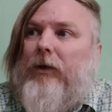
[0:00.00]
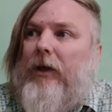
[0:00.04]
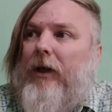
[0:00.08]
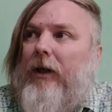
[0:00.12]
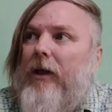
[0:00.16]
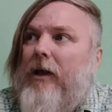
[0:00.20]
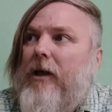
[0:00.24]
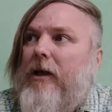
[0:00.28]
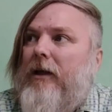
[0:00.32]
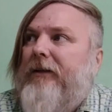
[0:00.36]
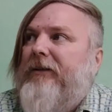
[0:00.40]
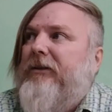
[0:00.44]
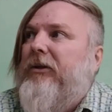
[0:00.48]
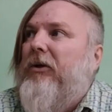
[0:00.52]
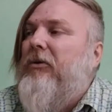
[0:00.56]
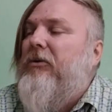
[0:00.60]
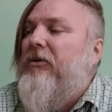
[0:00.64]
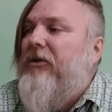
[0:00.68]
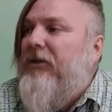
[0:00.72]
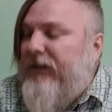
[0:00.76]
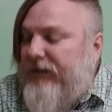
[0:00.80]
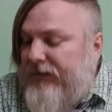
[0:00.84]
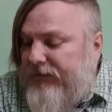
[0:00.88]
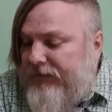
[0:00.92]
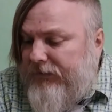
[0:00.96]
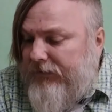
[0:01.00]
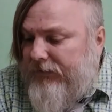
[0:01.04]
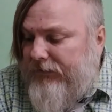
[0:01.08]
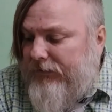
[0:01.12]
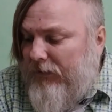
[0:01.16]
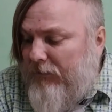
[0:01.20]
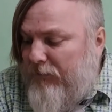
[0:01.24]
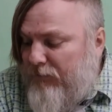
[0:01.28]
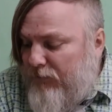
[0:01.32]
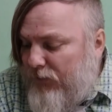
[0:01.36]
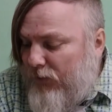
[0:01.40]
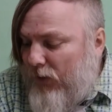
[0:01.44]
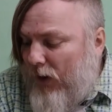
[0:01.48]
Okay, so this is
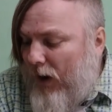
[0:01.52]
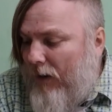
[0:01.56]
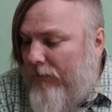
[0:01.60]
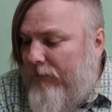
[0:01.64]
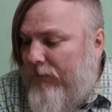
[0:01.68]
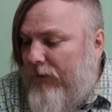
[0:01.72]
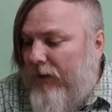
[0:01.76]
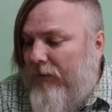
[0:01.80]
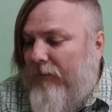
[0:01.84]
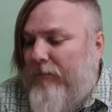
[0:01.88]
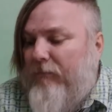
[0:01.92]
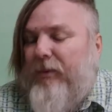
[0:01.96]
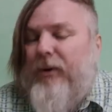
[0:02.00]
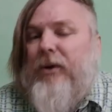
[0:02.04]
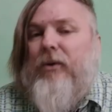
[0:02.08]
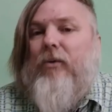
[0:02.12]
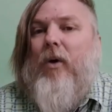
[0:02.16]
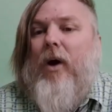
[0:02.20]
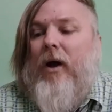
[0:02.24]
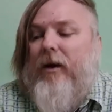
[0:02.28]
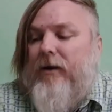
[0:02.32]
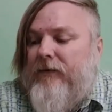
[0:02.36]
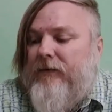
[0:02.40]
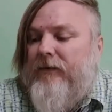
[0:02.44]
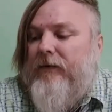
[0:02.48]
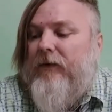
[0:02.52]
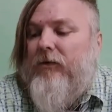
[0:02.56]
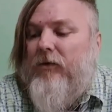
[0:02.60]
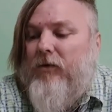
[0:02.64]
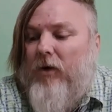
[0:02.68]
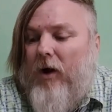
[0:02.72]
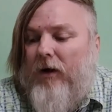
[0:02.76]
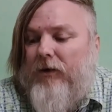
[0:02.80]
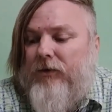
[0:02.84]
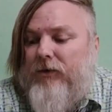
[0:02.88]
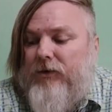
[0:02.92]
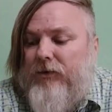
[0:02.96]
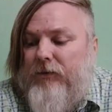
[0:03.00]
the problem. But what is the
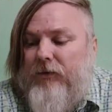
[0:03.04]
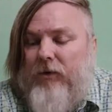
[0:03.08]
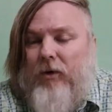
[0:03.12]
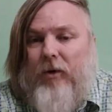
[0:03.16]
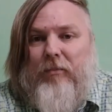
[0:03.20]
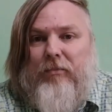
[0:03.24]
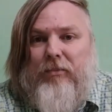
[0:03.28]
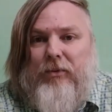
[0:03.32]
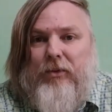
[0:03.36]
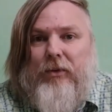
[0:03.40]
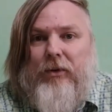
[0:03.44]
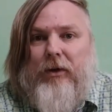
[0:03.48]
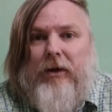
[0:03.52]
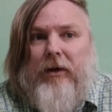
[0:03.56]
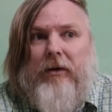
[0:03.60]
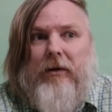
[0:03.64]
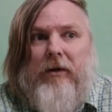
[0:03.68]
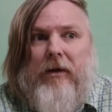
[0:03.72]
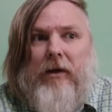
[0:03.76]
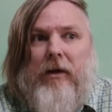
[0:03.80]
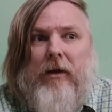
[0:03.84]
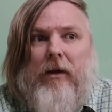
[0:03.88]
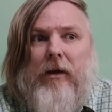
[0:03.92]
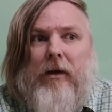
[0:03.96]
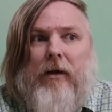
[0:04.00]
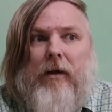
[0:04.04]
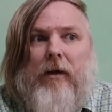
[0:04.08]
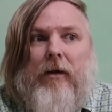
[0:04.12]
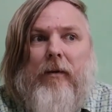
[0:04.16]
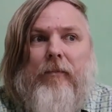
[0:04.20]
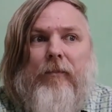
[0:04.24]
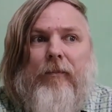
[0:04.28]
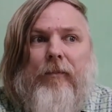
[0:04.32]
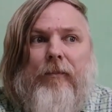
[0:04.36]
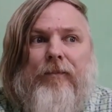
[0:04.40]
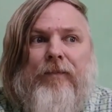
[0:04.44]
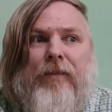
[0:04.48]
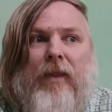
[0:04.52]
quantum computing?
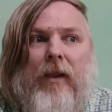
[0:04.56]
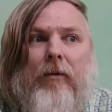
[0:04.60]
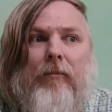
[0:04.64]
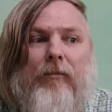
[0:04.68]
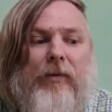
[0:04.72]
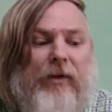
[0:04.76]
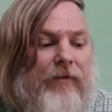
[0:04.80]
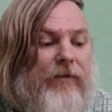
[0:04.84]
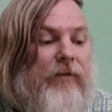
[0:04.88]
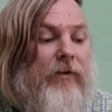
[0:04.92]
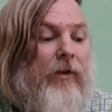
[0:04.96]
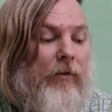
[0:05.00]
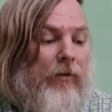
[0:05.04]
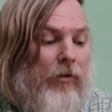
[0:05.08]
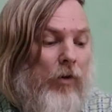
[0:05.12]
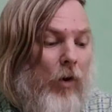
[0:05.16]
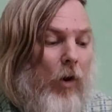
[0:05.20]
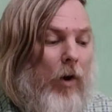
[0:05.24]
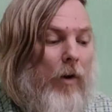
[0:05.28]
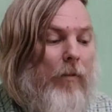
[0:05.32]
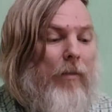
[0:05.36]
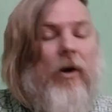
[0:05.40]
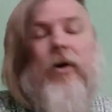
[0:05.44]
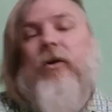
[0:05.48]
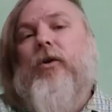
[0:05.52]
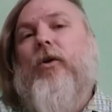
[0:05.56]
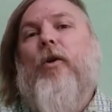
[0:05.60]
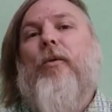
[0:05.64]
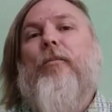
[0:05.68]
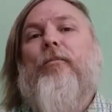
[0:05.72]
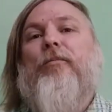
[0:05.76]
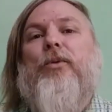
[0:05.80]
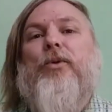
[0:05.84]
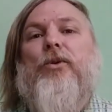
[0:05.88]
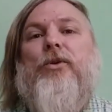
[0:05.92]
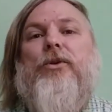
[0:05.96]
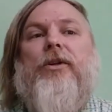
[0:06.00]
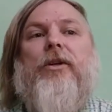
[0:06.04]
Because the normal
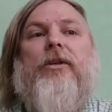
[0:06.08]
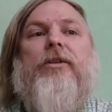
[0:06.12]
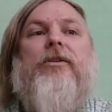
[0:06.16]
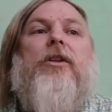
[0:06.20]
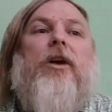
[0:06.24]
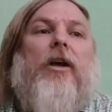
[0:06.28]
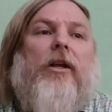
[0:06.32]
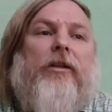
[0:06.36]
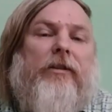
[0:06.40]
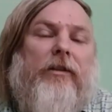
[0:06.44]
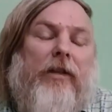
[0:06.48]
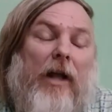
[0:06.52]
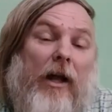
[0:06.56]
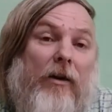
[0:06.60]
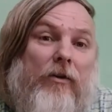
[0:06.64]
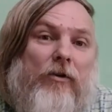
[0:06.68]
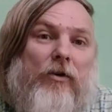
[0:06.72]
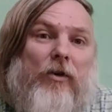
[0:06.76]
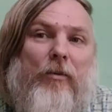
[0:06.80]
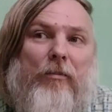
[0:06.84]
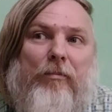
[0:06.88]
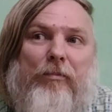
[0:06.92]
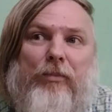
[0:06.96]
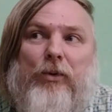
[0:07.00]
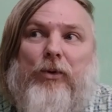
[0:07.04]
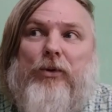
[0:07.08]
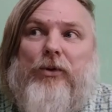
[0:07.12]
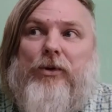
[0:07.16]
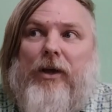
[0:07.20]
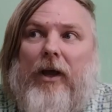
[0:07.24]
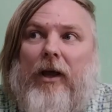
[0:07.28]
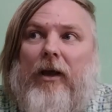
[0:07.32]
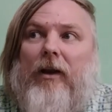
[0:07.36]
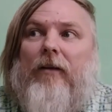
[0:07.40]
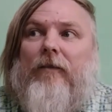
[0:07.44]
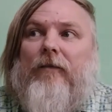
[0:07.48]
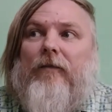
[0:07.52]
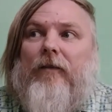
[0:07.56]
computer does not compute
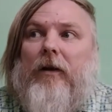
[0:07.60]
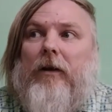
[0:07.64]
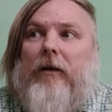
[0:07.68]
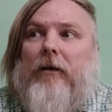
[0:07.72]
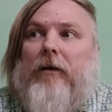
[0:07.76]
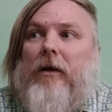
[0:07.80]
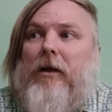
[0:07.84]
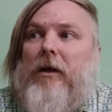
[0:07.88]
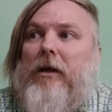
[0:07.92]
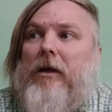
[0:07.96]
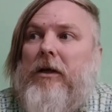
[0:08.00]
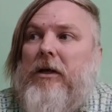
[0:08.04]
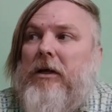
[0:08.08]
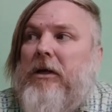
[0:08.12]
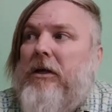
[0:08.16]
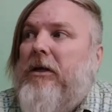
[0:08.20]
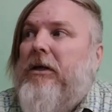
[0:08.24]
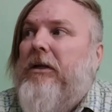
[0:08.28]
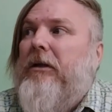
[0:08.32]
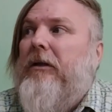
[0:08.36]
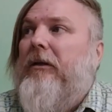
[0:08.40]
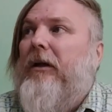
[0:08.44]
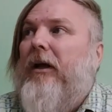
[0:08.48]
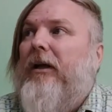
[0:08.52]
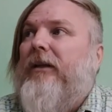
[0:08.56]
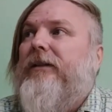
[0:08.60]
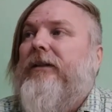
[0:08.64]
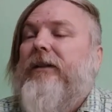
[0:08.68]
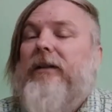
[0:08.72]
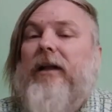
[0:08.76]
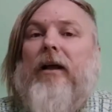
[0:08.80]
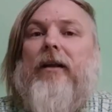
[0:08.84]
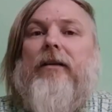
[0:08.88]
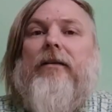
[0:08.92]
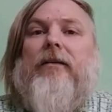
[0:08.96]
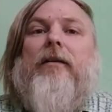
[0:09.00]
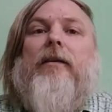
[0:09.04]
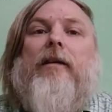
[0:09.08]
anything, does
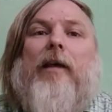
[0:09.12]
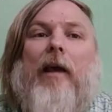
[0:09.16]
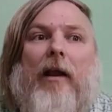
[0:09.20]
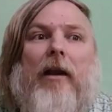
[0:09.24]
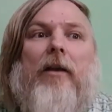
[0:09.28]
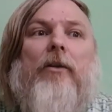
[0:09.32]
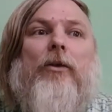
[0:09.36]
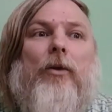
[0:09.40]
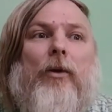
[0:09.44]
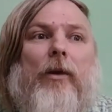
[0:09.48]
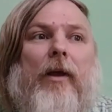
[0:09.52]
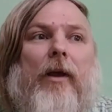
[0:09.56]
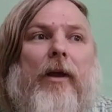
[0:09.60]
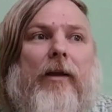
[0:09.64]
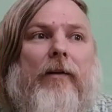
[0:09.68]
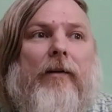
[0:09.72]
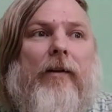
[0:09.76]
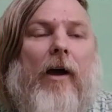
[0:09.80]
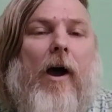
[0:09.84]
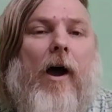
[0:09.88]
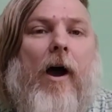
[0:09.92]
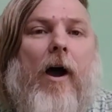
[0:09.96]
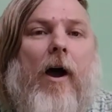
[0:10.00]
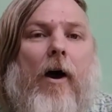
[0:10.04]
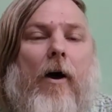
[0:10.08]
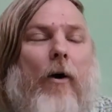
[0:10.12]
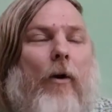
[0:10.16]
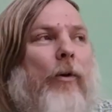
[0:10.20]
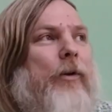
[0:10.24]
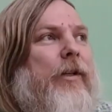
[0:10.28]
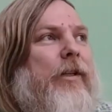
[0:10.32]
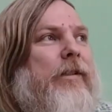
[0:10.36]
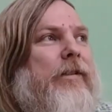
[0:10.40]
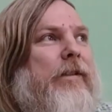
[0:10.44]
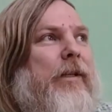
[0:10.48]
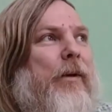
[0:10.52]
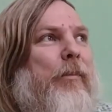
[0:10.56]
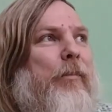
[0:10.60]
not calculate how
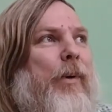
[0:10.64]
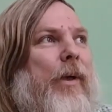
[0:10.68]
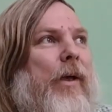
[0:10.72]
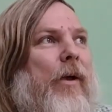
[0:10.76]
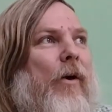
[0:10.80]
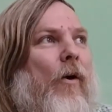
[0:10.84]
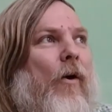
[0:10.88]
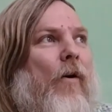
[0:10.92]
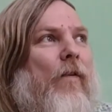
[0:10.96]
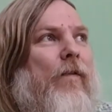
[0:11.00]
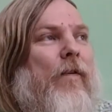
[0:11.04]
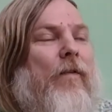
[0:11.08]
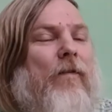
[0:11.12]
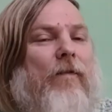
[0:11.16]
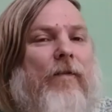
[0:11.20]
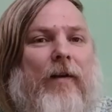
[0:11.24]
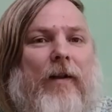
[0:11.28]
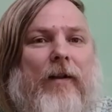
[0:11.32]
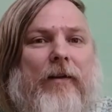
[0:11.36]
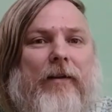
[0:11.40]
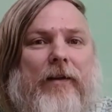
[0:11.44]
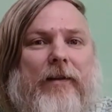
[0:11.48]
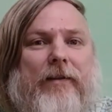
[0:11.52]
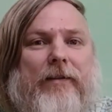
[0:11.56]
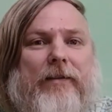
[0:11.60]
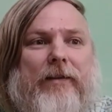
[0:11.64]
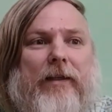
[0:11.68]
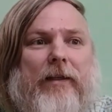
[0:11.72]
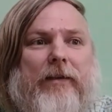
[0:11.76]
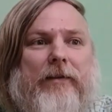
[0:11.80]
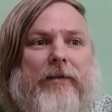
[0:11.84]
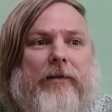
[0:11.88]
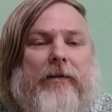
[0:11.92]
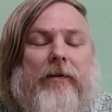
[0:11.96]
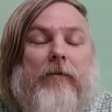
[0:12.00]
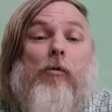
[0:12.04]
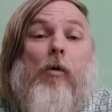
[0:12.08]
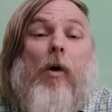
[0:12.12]
this Sabine Hoffenfelder
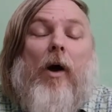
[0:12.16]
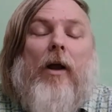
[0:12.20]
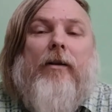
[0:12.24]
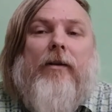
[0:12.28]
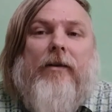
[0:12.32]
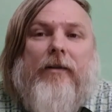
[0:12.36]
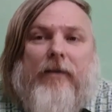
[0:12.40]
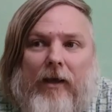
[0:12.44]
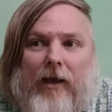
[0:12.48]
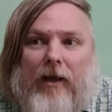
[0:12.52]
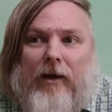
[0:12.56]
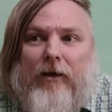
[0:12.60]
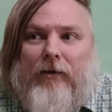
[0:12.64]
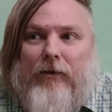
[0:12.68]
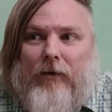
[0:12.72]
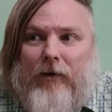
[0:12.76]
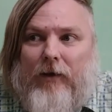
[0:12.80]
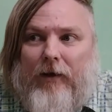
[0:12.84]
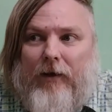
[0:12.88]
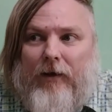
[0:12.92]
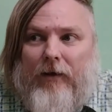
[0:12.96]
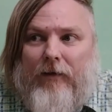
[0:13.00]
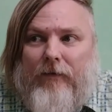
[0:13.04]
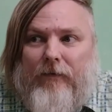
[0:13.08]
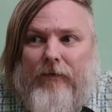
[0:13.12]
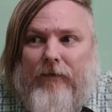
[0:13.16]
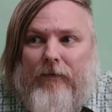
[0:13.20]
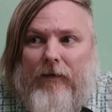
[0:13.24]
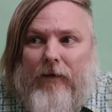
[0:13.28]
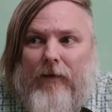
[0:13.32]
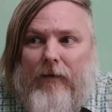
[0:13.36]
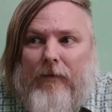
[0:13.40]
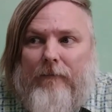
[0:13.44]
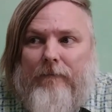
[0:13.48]
says. What calculates?